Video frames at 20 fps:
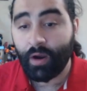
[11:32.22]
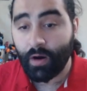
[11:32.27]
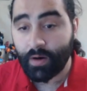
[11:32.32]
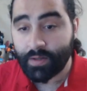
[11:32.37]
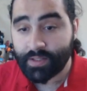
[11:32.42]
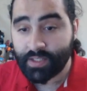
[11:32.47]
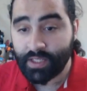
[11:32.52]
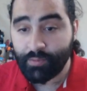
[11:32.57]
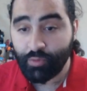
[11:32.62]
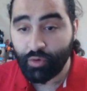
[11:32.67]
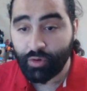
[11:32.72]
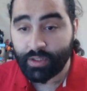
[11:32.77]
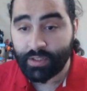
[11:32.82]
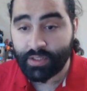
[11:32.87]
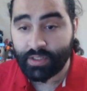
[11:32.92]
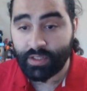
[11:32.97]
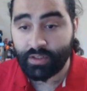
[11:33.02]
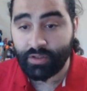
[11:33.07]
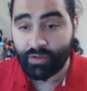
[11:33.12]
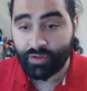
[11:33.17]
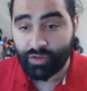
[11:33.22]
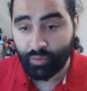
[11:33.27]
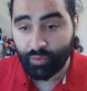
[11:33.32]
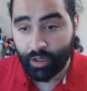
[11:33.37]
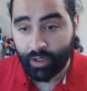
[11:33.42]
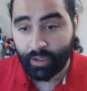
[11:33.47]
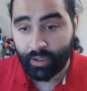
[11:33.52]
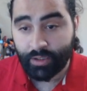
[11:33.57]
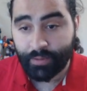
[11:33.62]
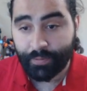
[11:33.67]
Our team will continue to
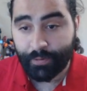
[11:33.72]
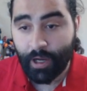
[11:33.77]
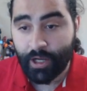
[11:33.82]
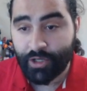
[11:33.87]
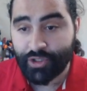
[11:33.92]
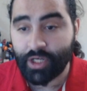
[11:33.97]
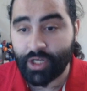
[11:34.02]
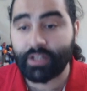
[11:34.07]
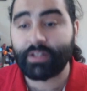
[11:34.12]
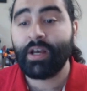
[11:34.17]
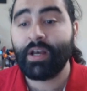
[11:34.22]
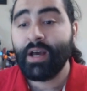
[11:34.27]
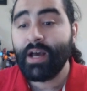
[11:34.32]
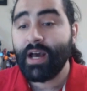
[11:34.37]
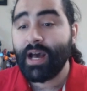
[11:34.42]
work on the project,